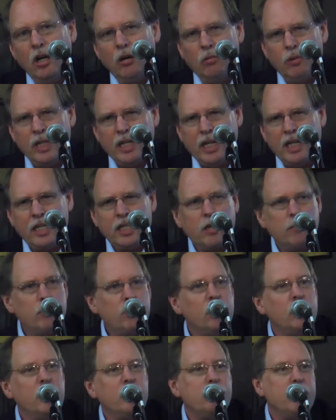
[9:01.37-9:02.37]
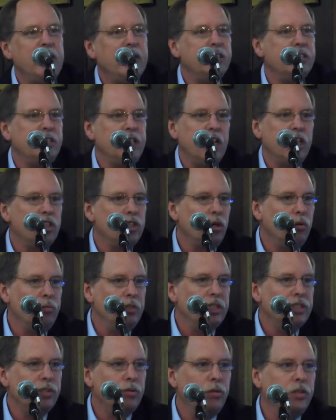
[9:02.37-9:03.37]
we had community based natural
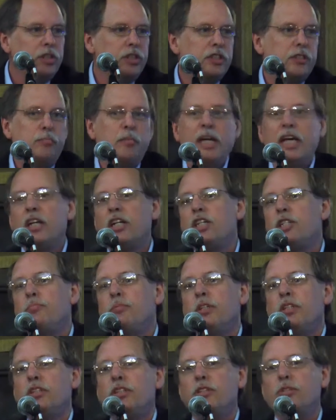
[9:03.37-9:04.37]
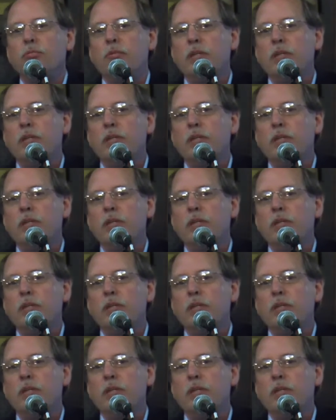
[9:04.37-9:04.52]
resource management,